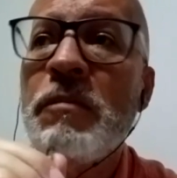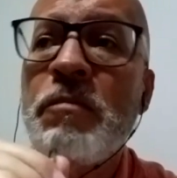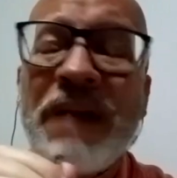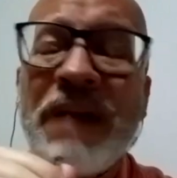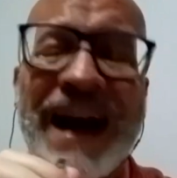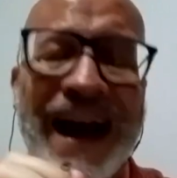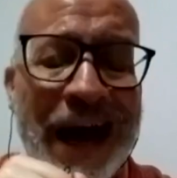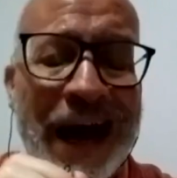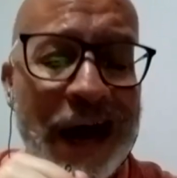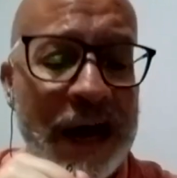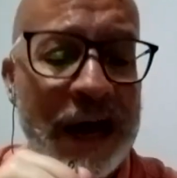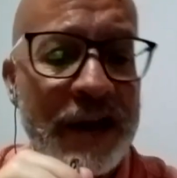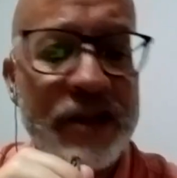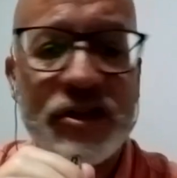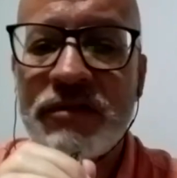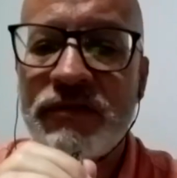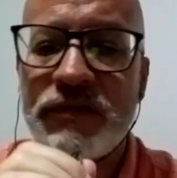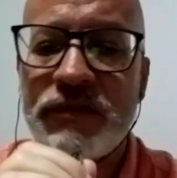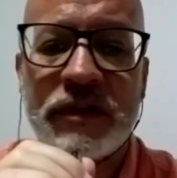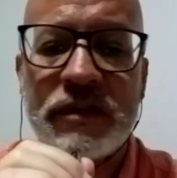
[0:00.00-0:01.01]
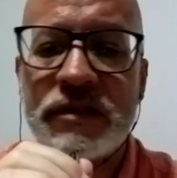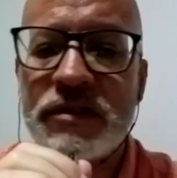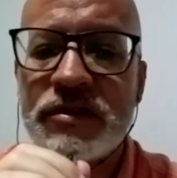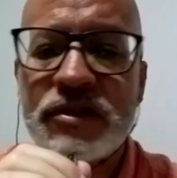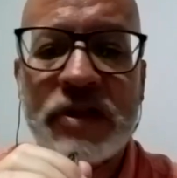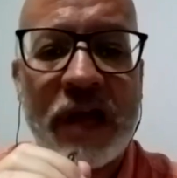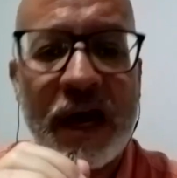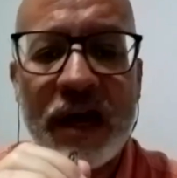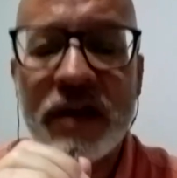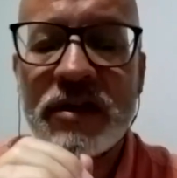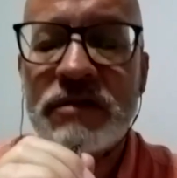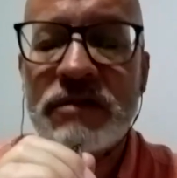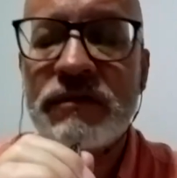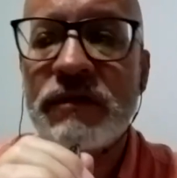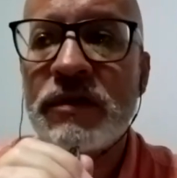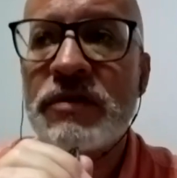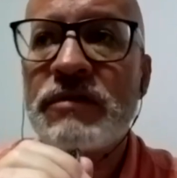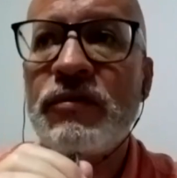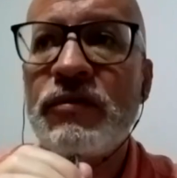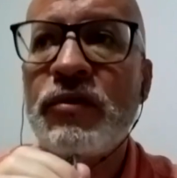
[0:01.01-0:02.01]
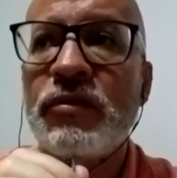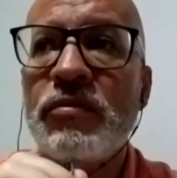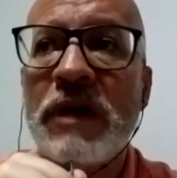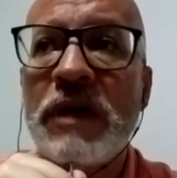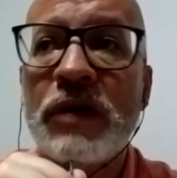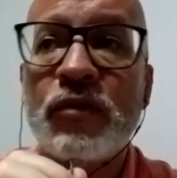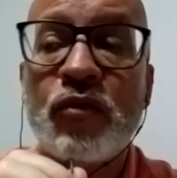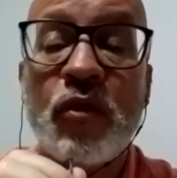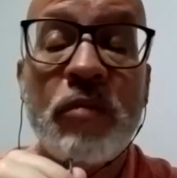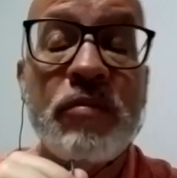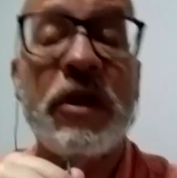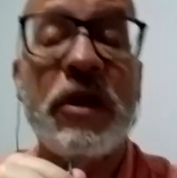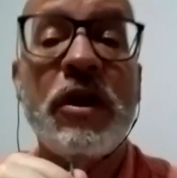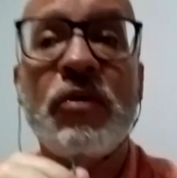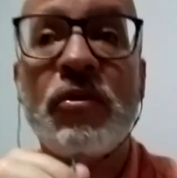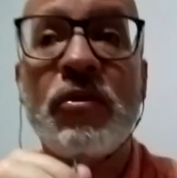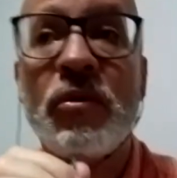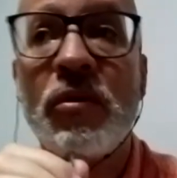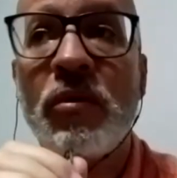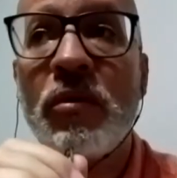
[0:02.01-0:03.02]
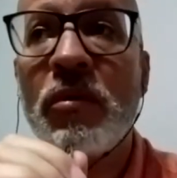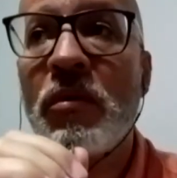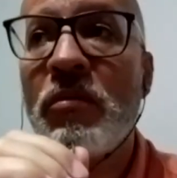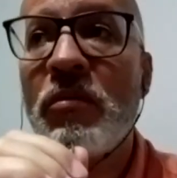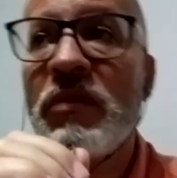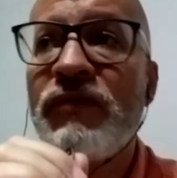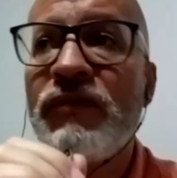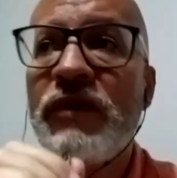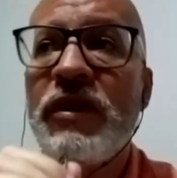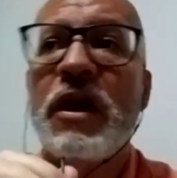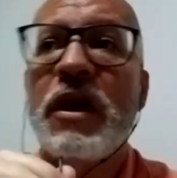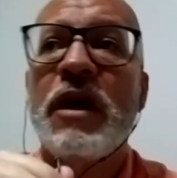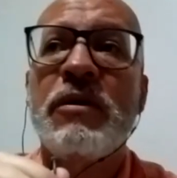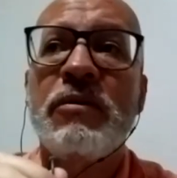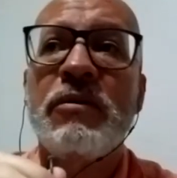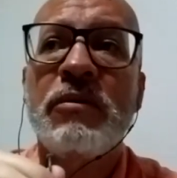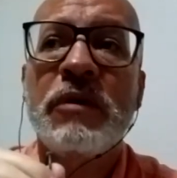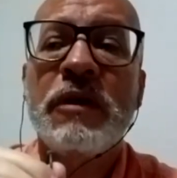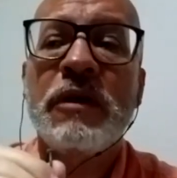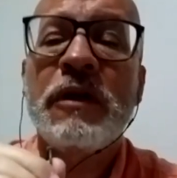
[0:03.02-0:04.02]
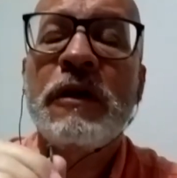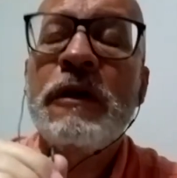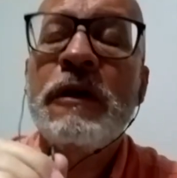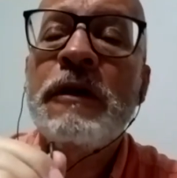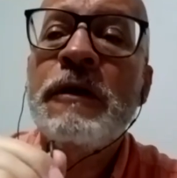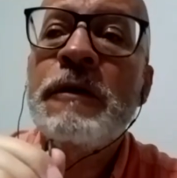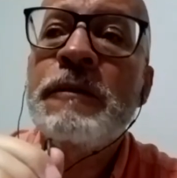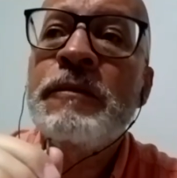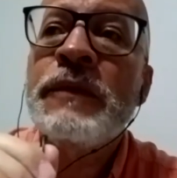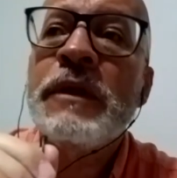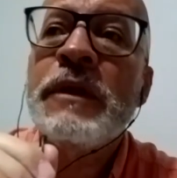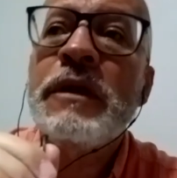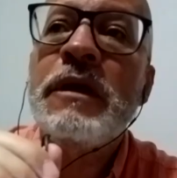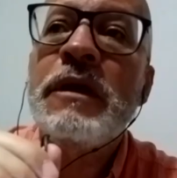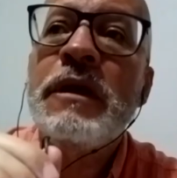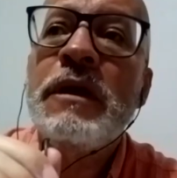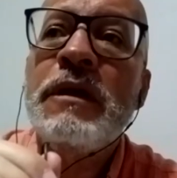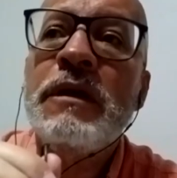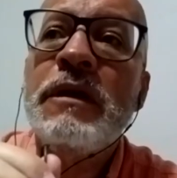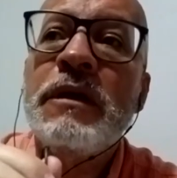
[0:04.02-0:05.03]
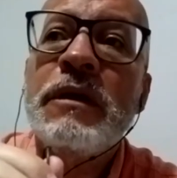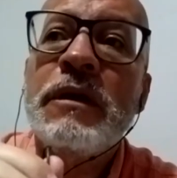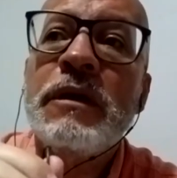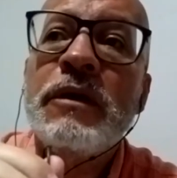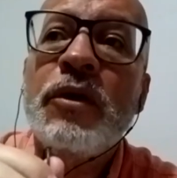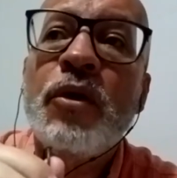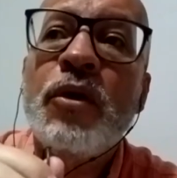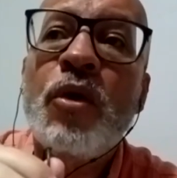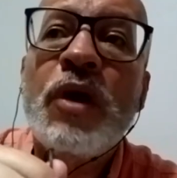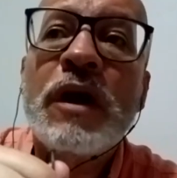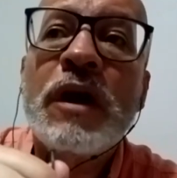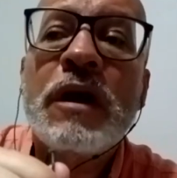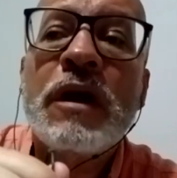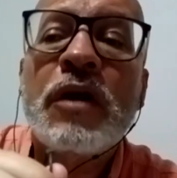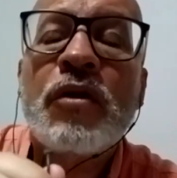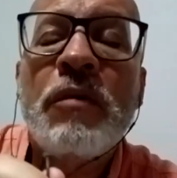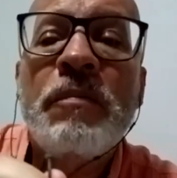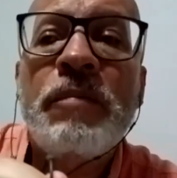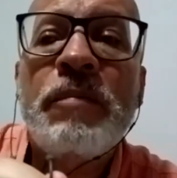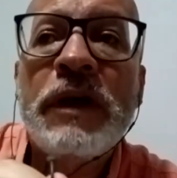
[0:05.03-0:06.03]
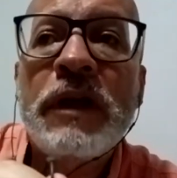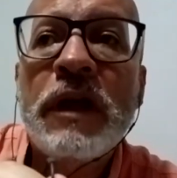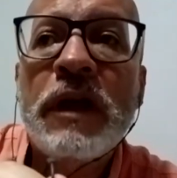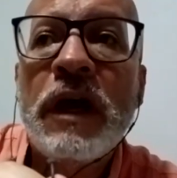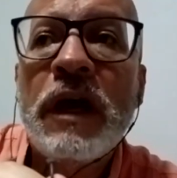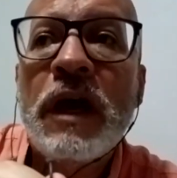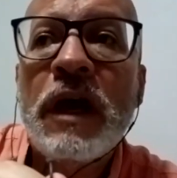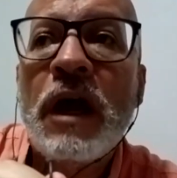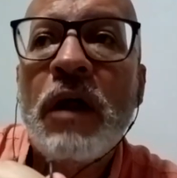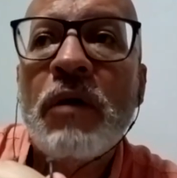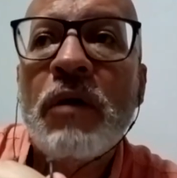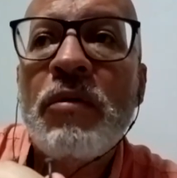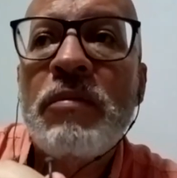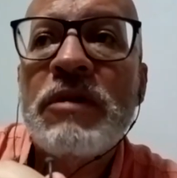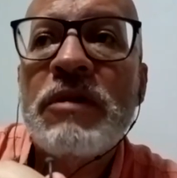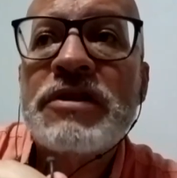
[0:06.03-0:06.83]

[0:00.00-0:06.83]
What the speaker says: because many people see me as a white person, but every now and then I've also been seen as a black person. So